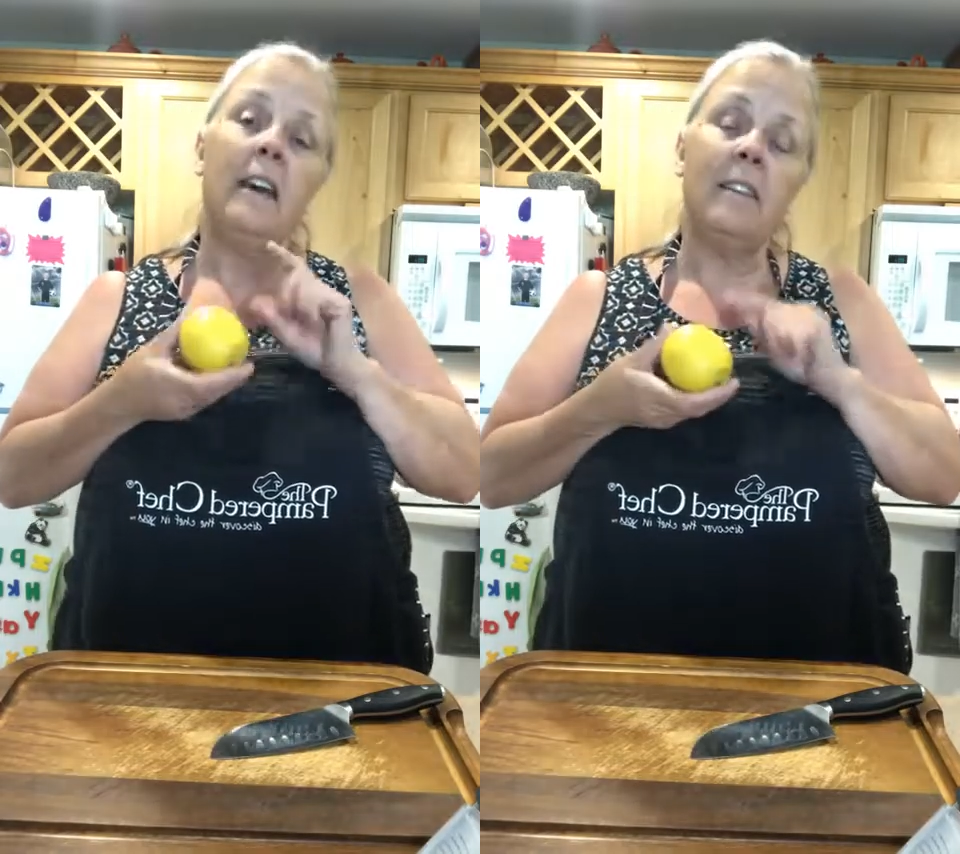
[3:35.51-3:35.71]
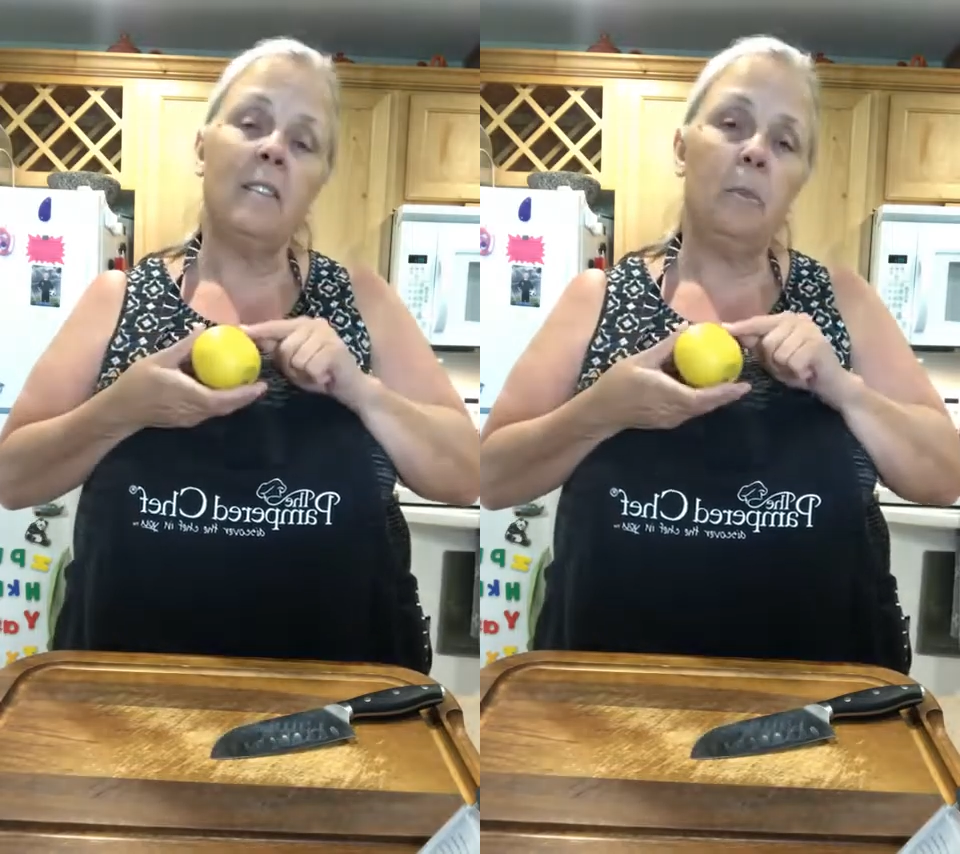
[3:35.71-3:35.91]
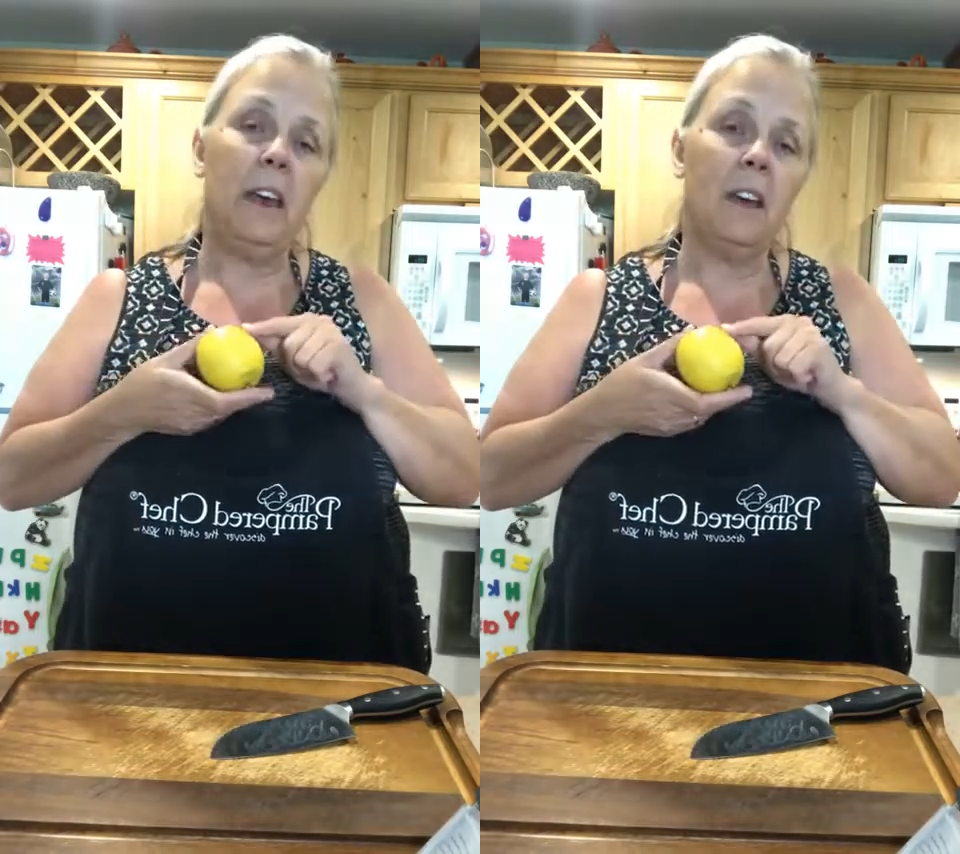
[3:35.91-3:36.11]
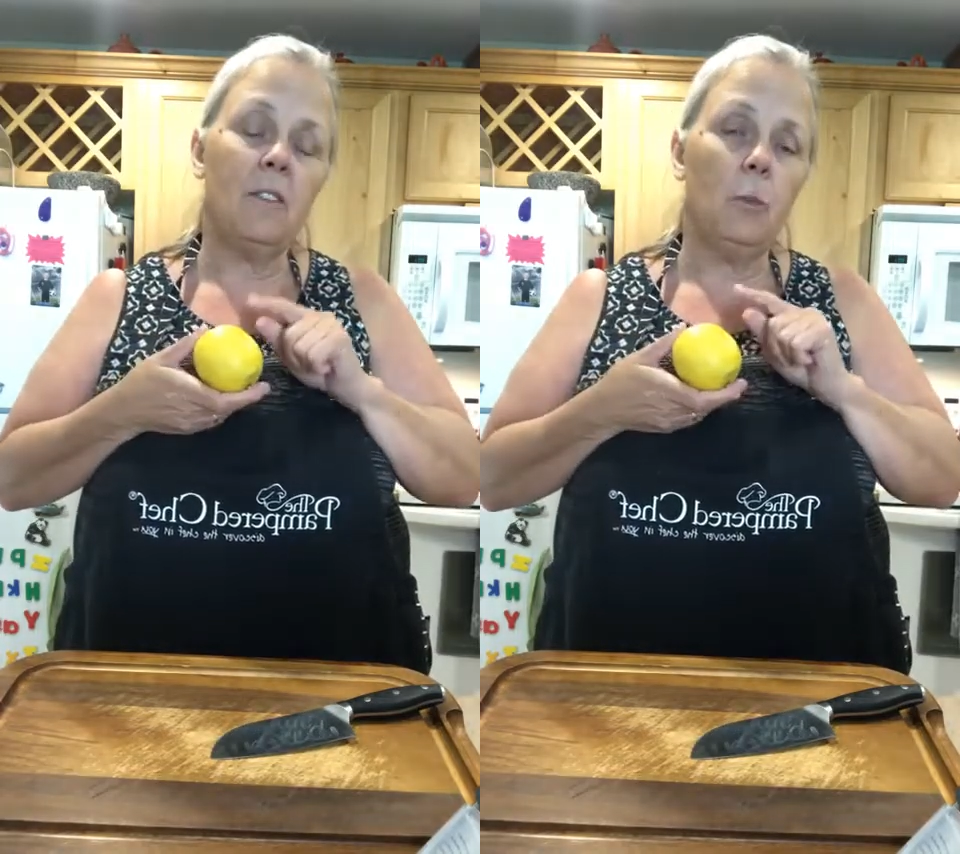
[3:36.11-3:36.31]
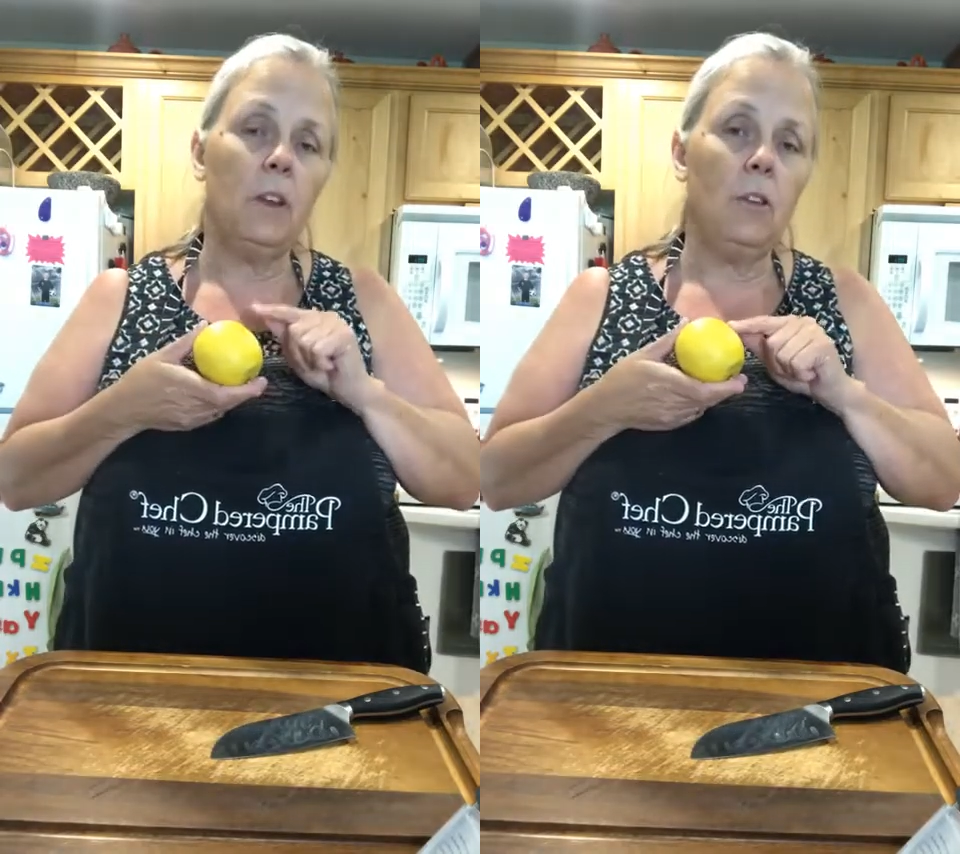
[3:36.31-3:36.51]
is
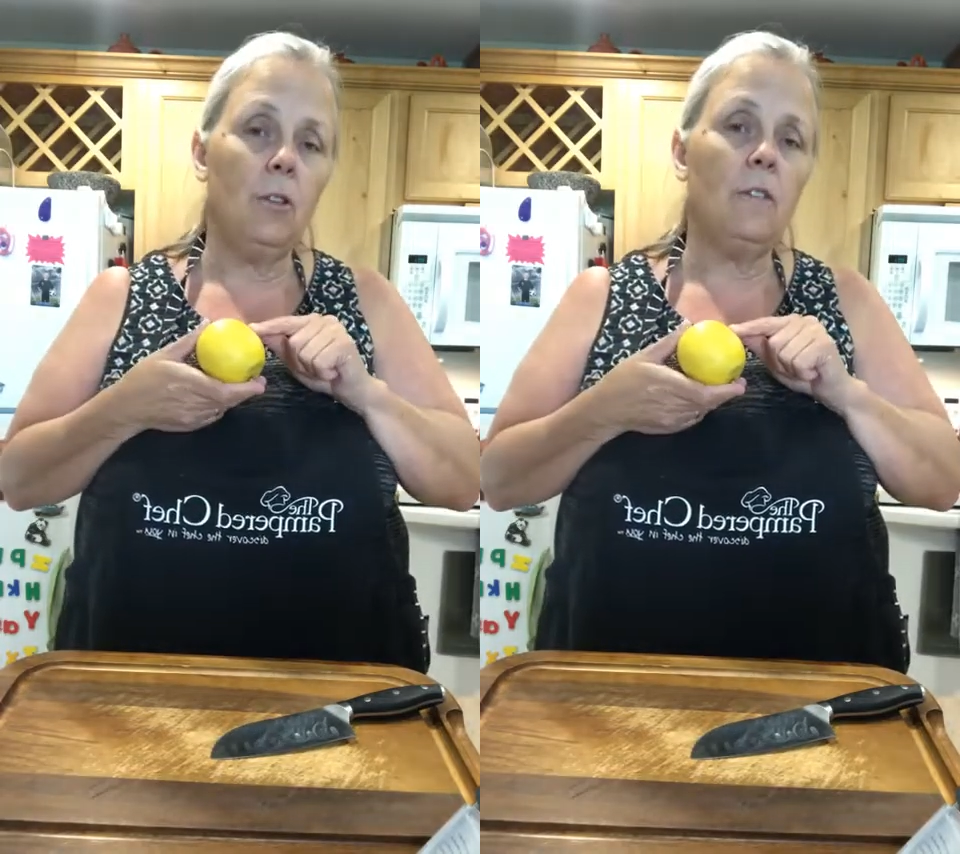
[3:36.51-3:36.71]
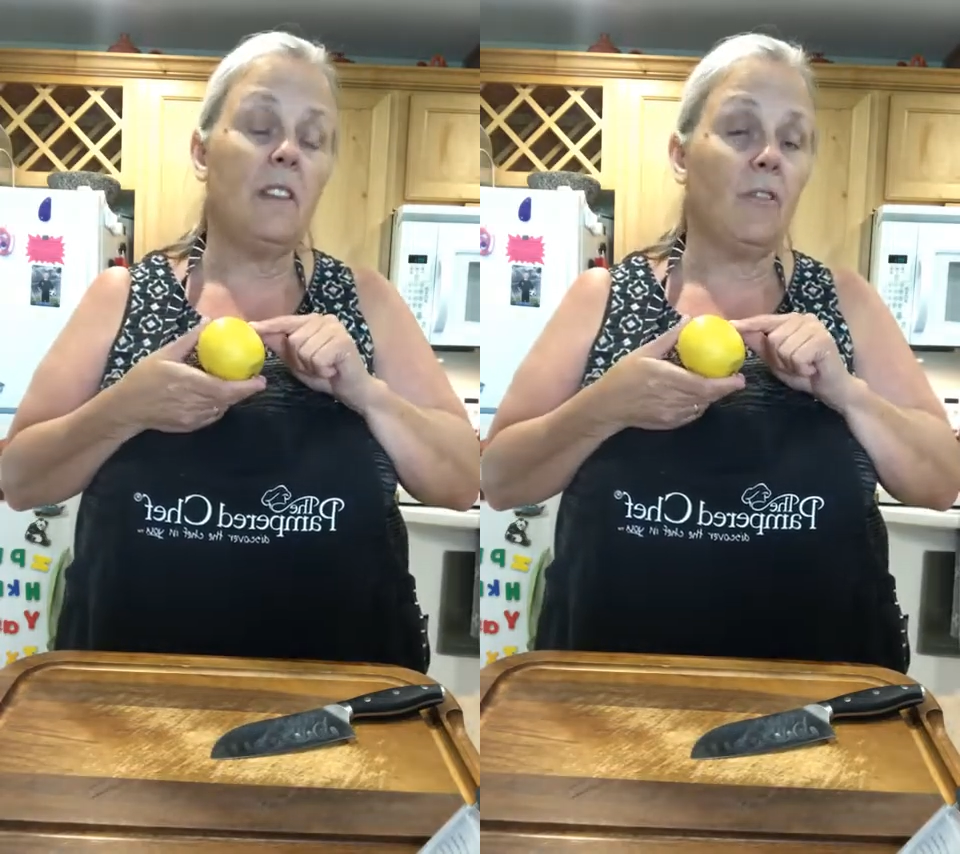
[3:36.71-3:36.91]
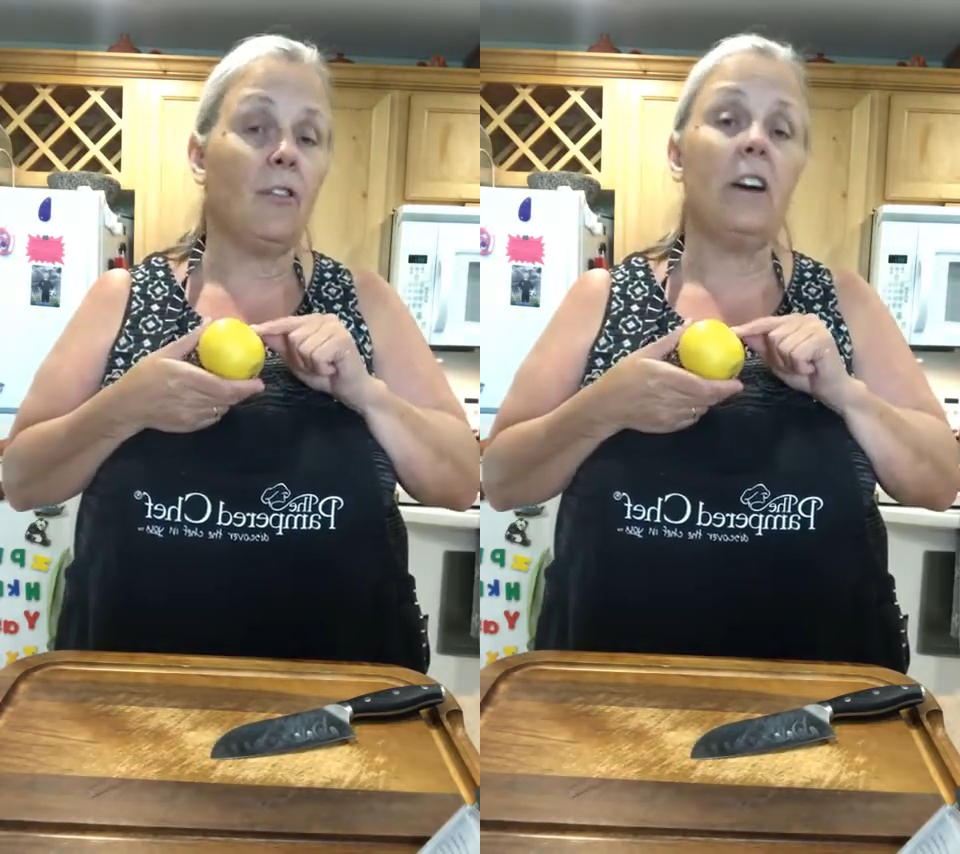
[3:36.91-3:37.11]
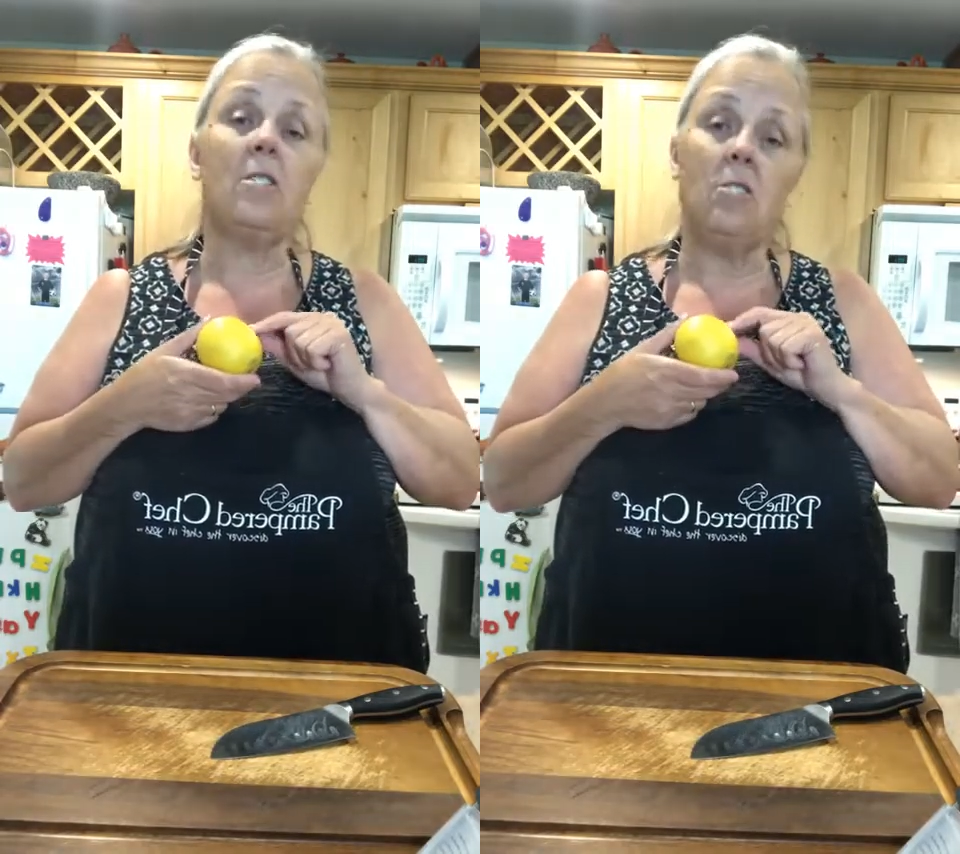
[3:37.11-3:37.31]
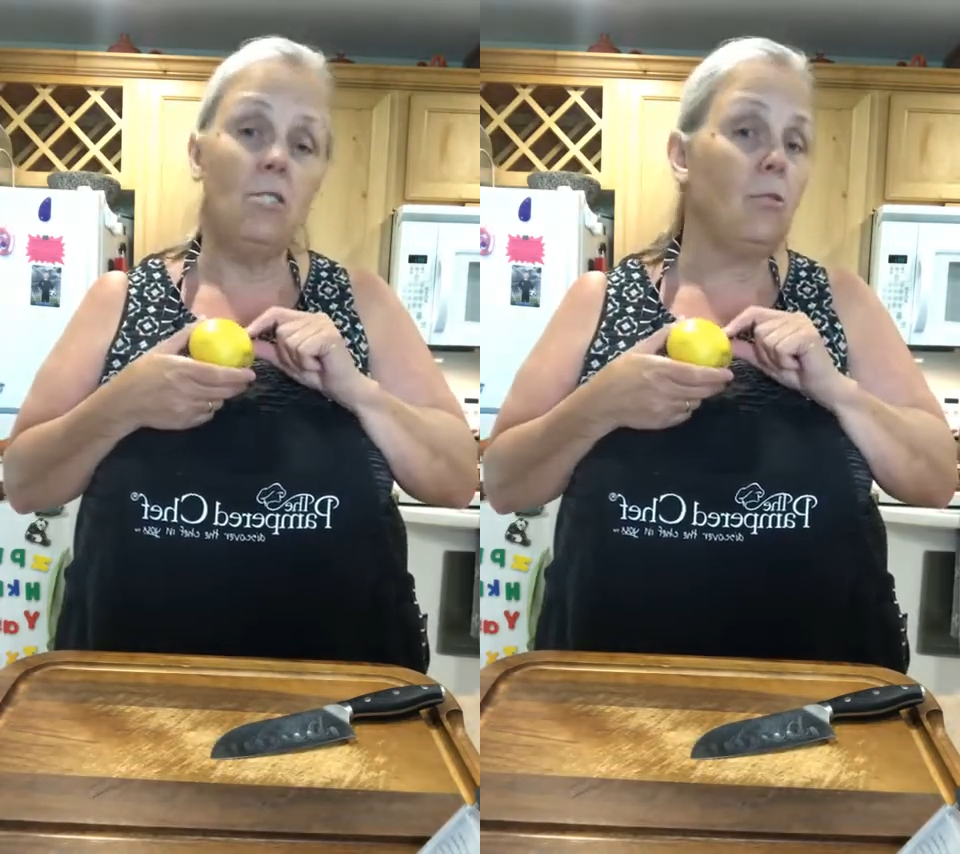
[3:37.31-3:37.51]
because when you use the fresh,